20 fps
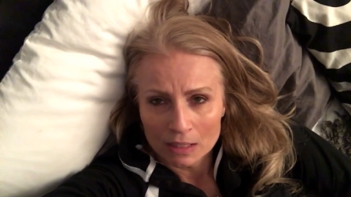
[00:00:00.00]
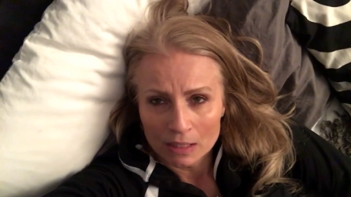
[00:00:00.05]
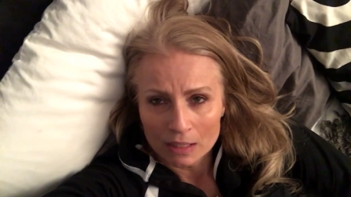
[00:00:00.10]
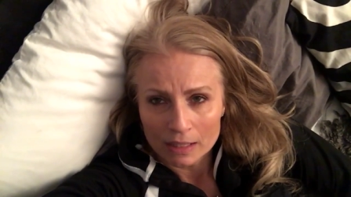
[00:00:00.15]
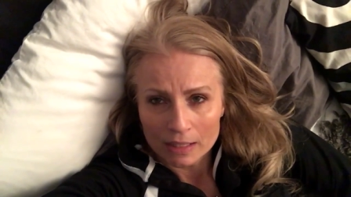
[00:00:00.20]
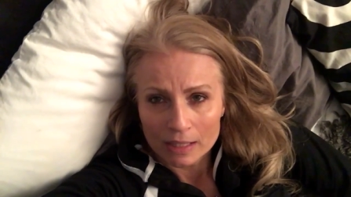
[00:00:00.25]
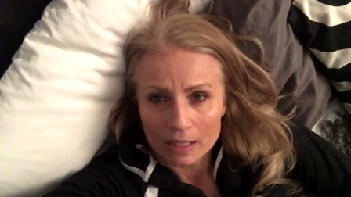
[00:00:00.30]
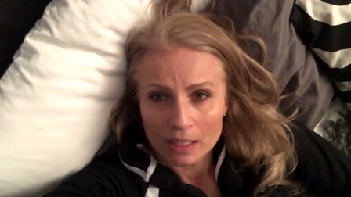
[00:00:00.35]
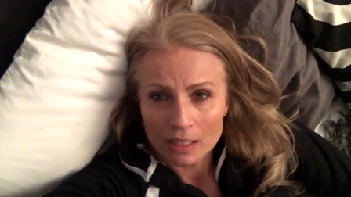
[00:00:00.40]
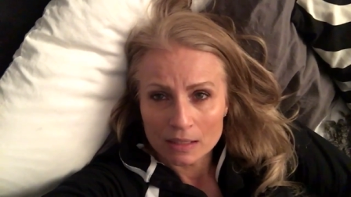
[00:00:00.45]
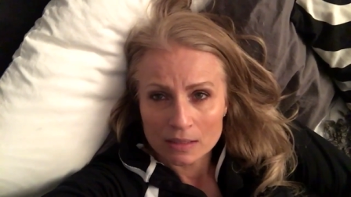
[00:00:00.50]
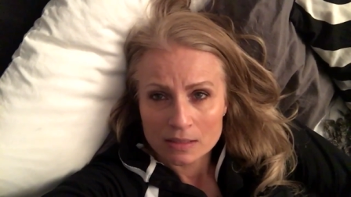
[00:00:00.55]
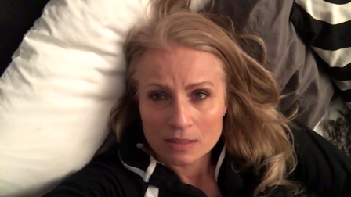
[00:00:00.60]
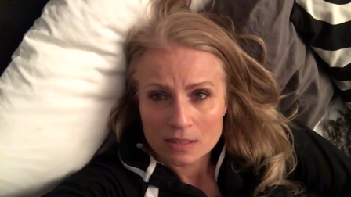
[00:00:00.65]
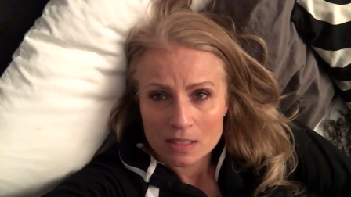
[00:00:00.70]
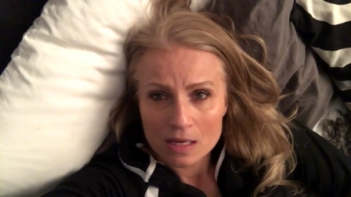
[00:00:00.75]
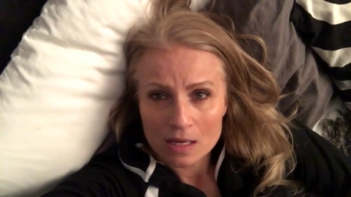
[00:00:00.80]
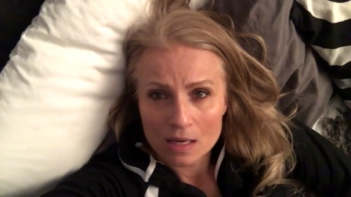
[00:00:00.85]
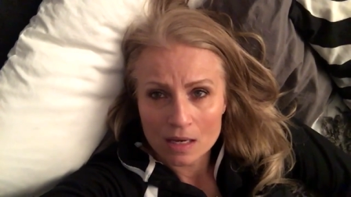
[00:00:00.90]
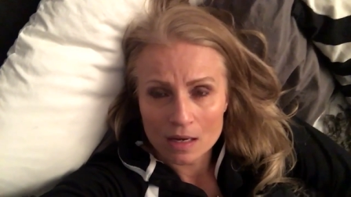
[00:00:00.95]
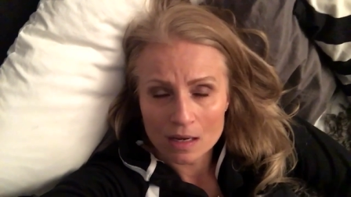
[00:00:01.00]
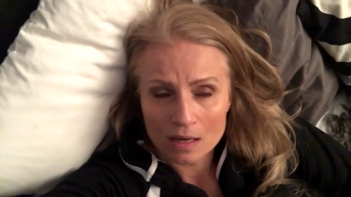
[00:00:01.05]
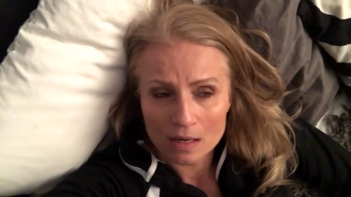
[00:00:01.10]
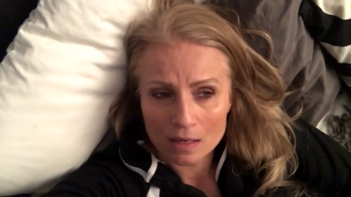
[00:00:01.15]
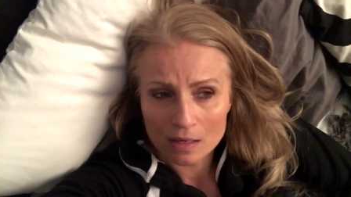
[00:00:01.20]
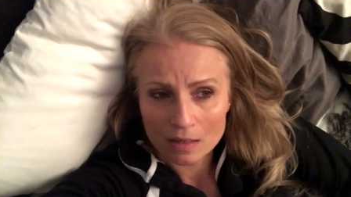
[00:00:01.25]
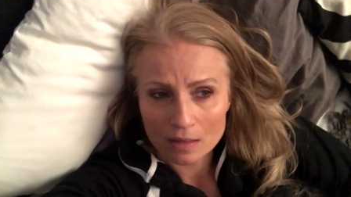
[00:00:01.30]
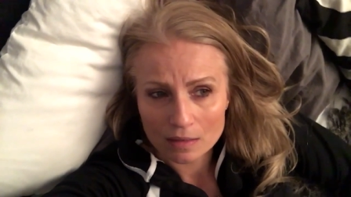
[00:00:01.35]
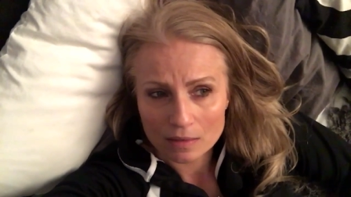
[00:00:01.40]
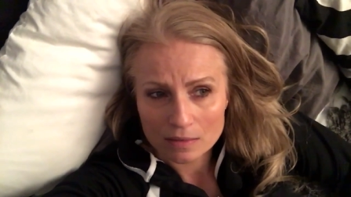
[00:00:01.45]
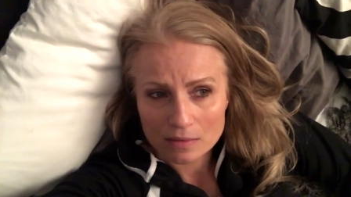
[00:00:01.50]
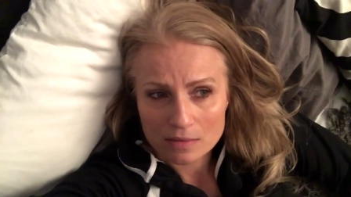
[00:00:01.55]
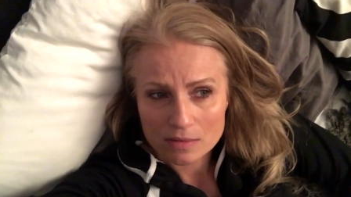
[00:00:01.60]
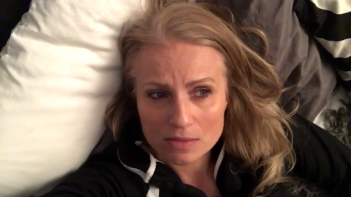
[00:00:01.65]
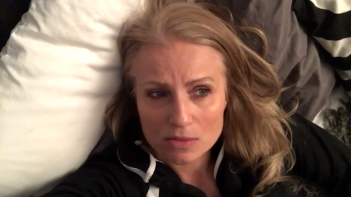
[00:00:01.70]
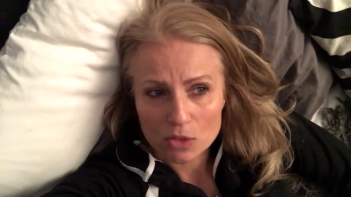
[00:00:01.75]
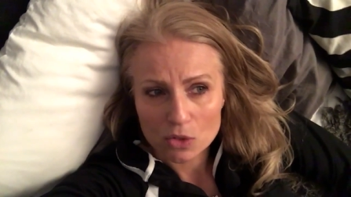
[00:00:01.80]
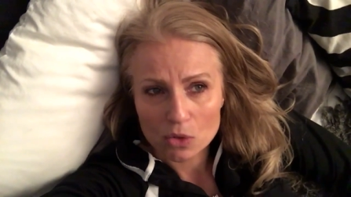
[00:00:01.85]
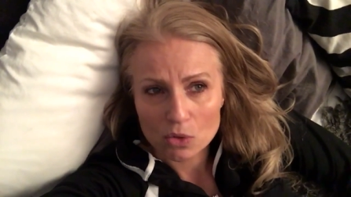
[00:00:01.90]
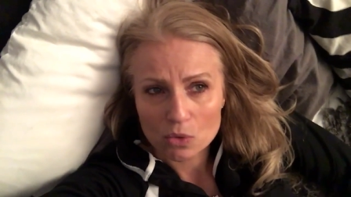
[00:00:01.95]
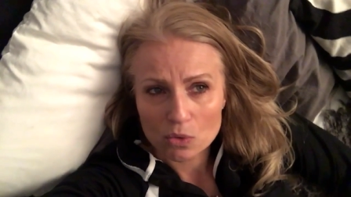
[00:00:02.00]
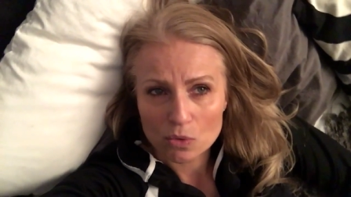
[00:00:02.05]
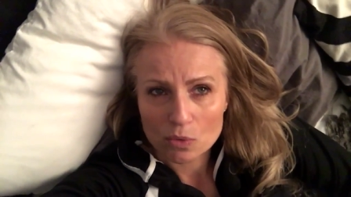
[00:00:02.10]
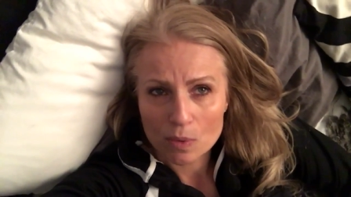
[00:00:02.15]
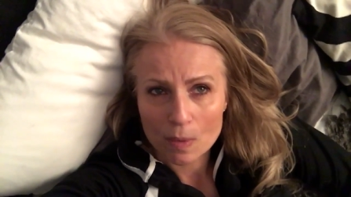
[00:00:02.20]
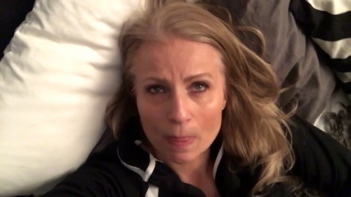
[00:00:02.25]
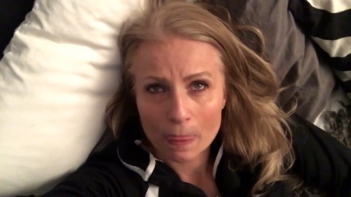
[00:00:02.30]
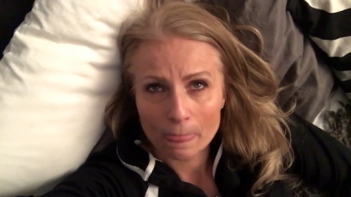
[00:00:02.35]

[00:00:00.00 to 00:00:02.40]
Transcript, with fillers: And so,